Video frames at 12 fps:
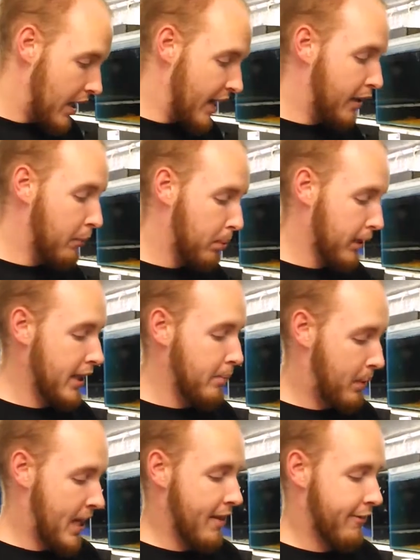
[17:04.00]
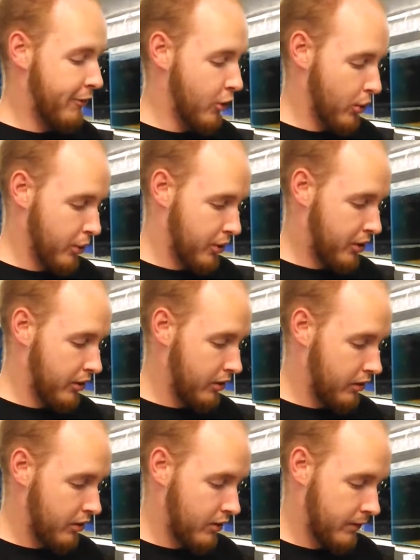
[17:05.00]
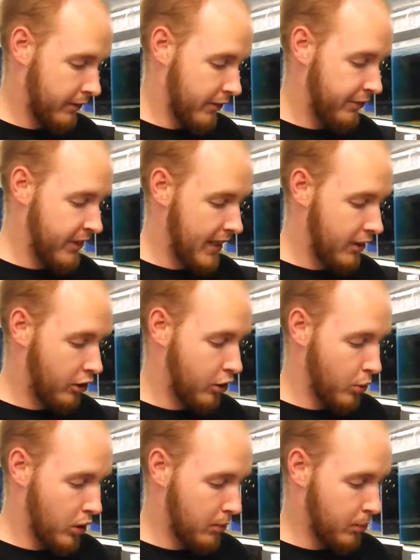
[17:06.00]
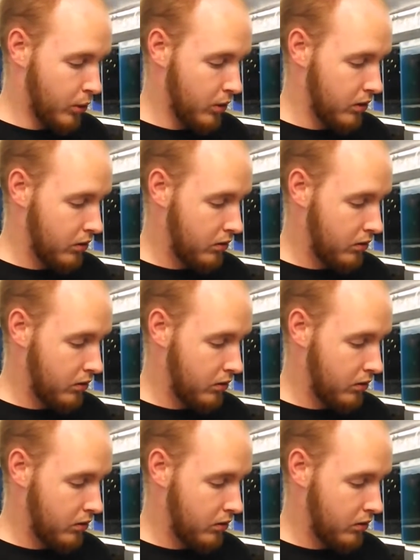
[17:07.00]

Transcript: A complete pet food for fish suitable